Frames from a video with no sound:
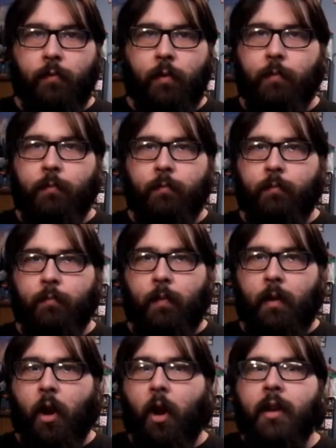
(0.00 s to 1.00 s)
from
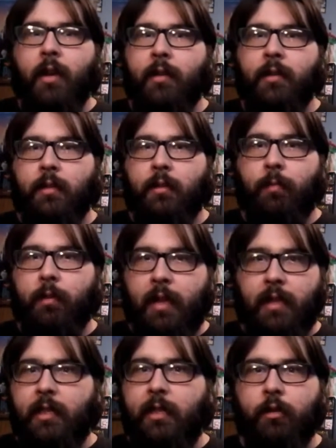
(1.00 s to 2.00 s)
an audience when
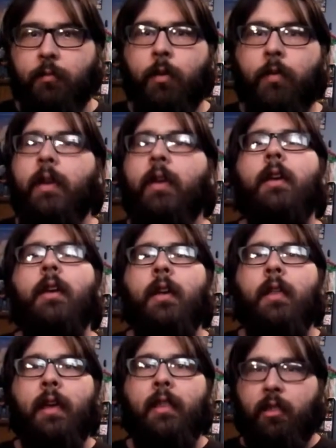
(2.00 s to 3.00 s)
they see your movie.
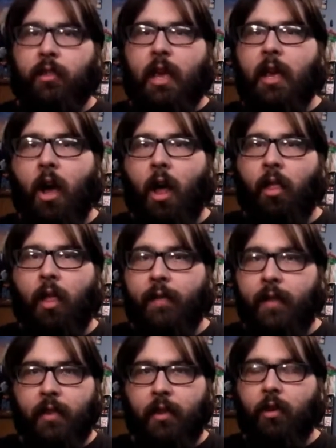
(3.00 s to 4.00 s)
Like, they all love
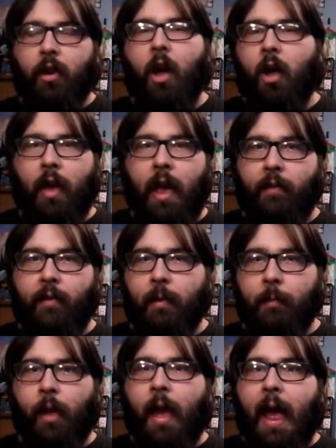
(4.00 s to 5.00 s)
it, and they're all having
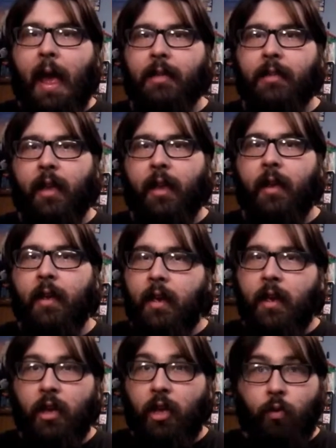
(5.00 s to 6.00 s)
a blast. Like,
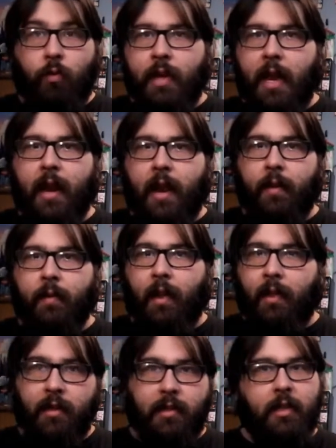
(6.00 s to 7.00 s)
you did it.
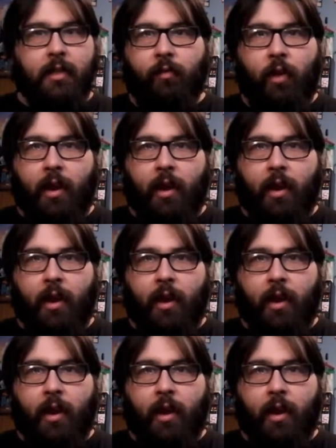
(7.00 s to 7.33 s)
Like, this is